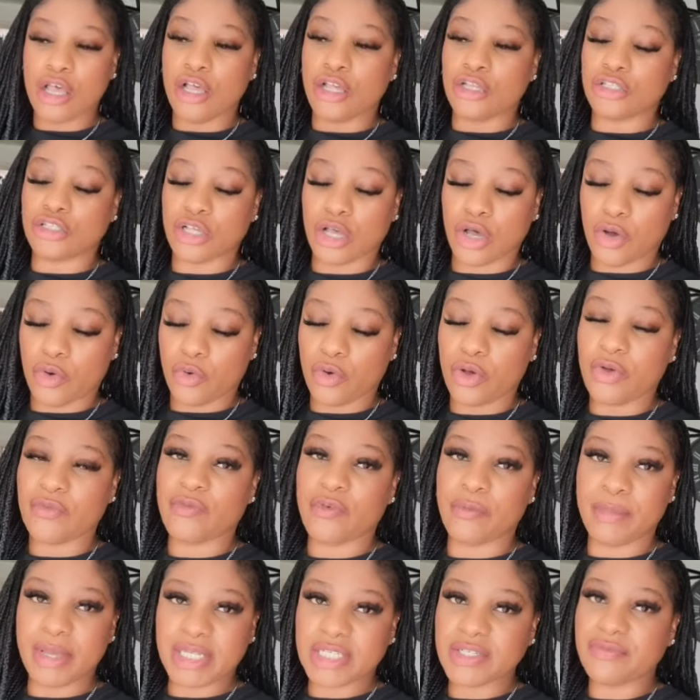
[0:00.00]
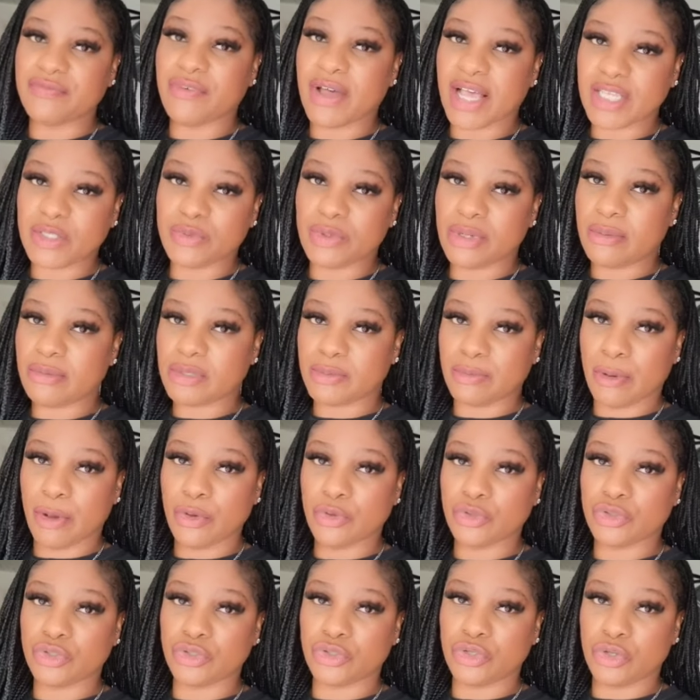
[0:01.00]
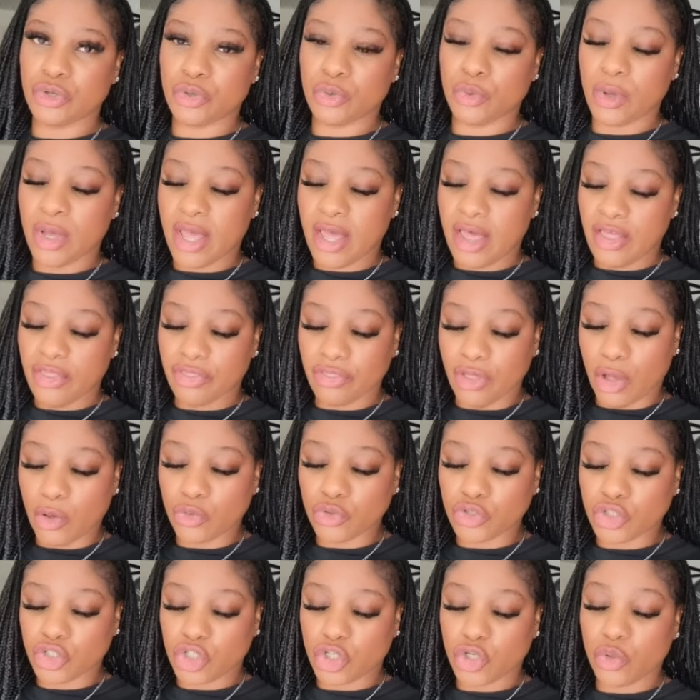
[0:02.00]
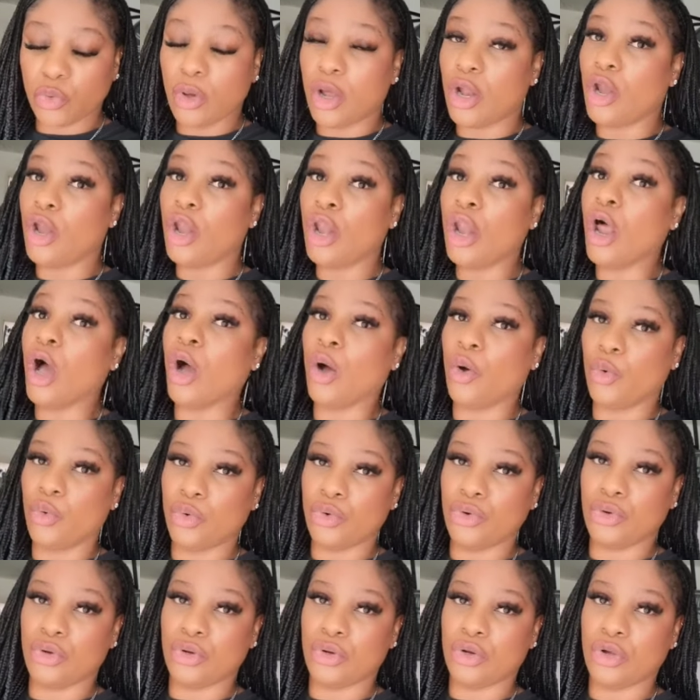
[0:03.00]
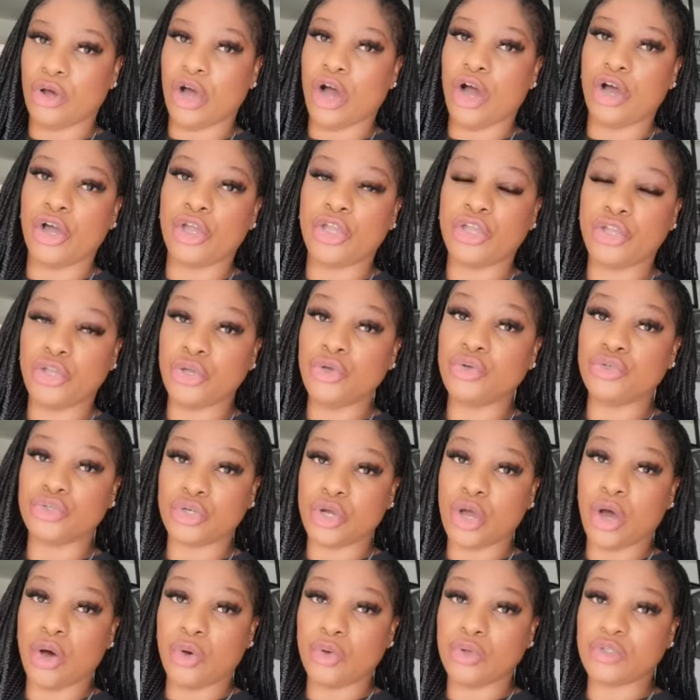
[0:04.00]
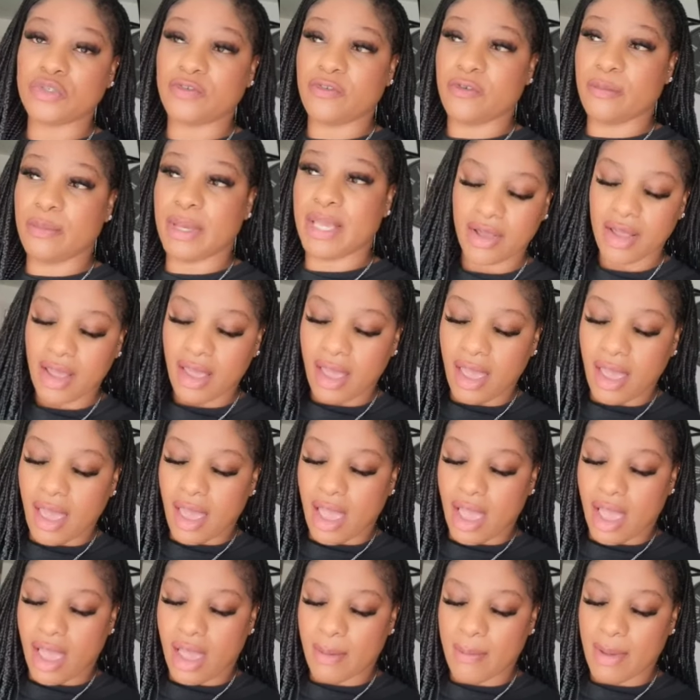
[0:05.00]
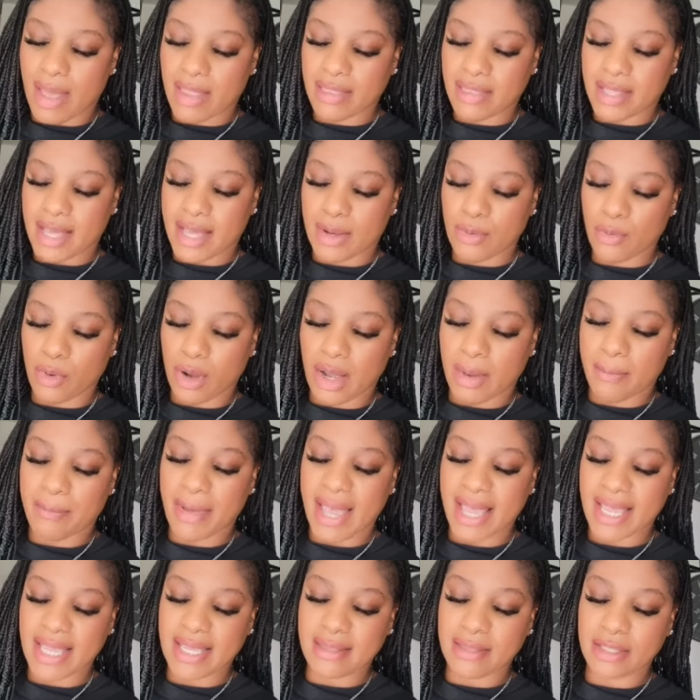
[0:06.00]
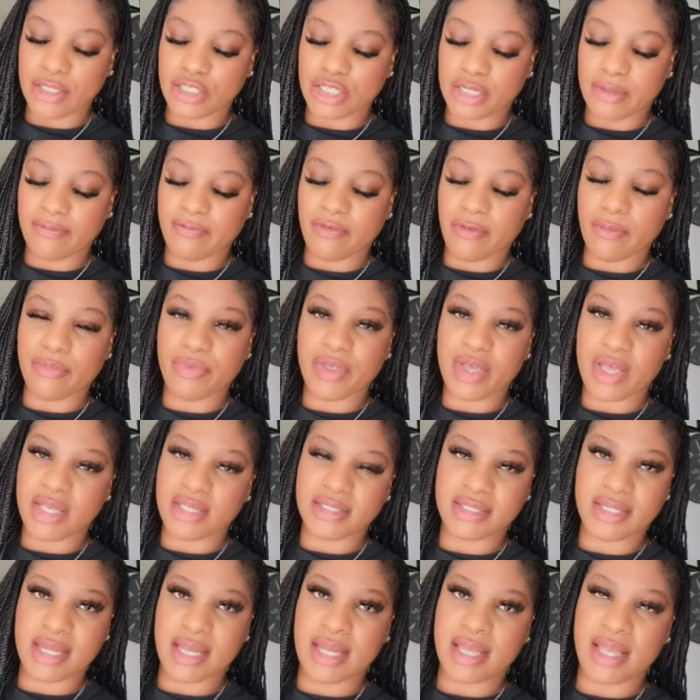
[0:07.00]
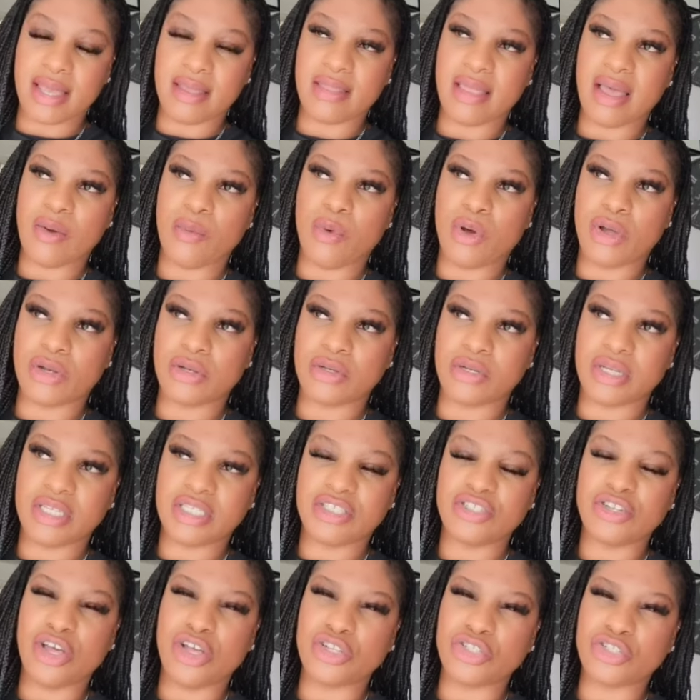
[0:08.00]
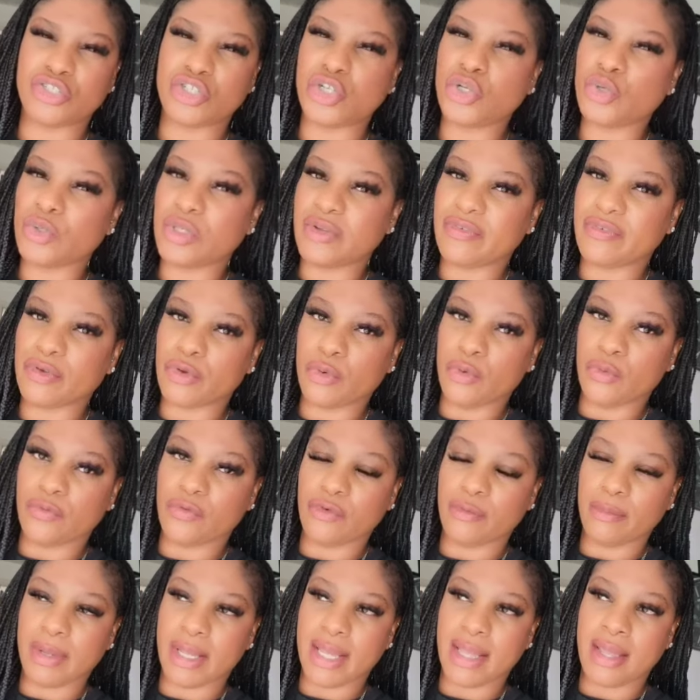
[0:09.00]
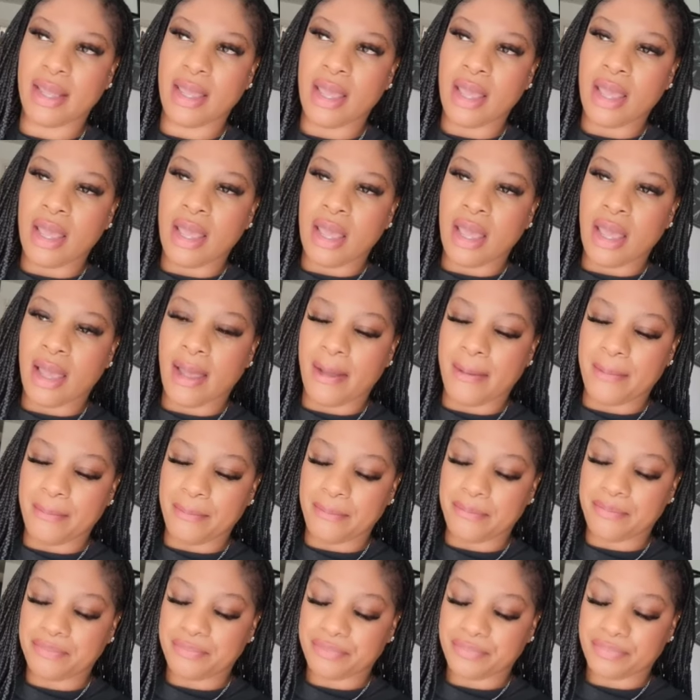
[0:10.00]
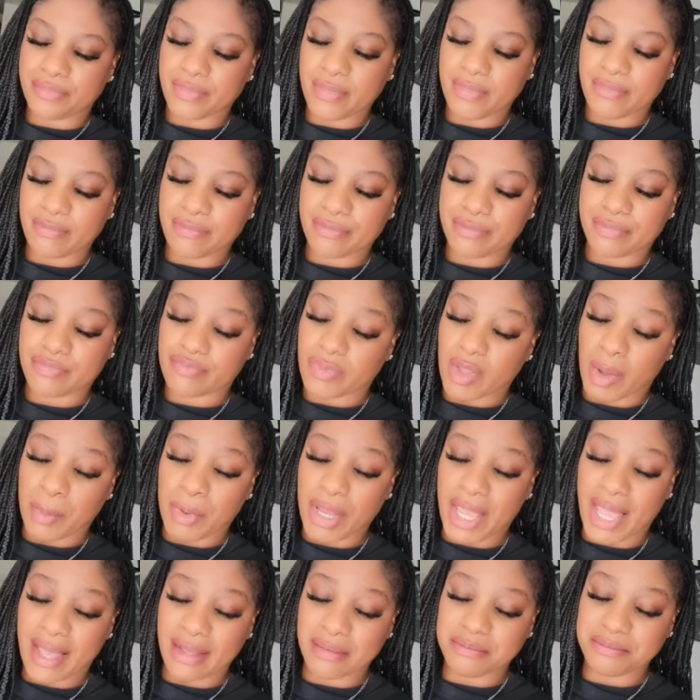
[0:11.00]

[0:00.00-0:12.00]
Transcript: So for me to fast when I'm supposed to, those two alone are huge goals for me. Um, and then what, back in the gym from Thursday. Yeah, that one is not too difficult for me. Um, but yeah,